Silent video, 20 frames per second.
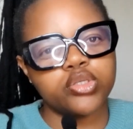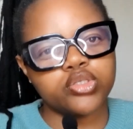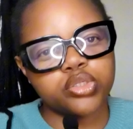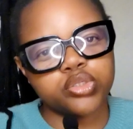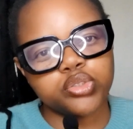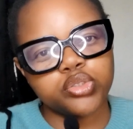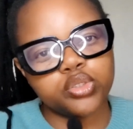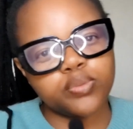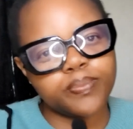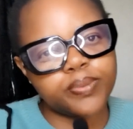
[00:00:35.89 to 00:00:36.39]

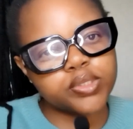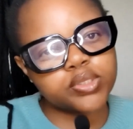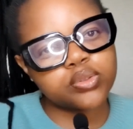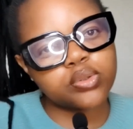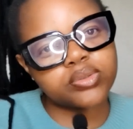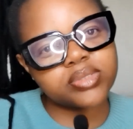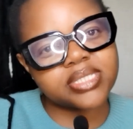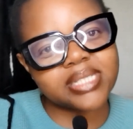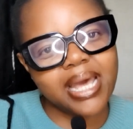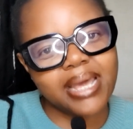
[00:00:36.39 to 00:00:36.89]
was on Super
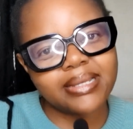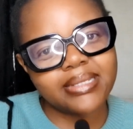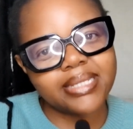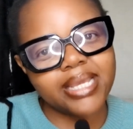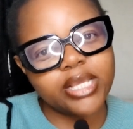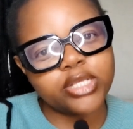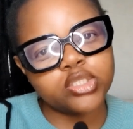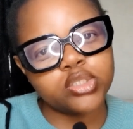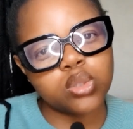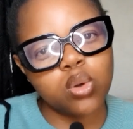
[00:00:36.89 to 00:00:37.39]
Soul
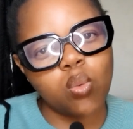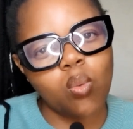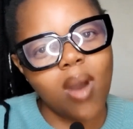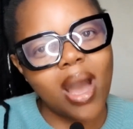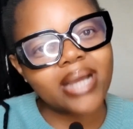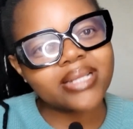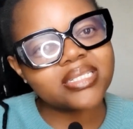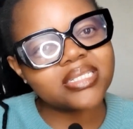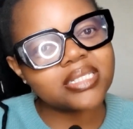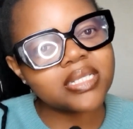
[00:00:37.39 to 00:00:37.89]
Sundays or
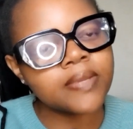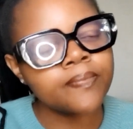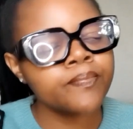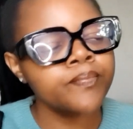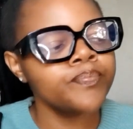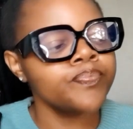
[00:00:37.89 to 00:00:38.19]
what,